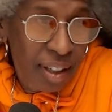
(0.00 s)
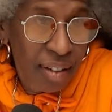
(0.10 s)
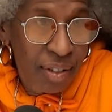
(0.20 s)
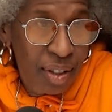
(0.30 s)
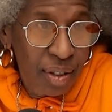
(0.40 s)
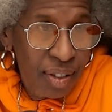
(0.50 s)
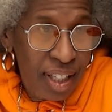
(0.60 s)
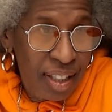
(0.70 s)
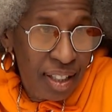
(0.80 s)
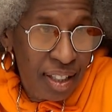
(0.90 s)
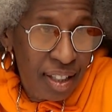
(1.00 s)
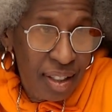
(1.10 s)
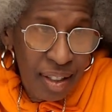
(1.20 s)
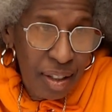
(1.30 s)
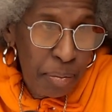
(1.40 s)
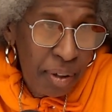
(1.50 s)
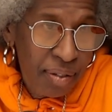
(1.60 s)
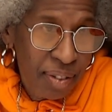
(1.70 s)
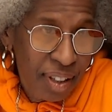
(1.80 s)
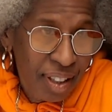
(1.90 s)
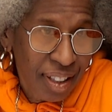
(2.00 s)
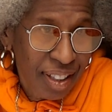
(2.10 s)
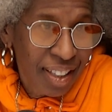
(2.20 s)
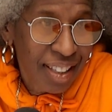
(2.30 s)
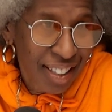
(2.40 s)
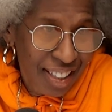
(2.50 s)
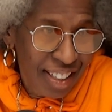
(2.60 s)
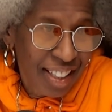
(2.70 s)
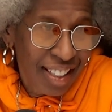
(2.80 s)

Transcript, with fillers: of the two entities is perfect. Perfect. Yes.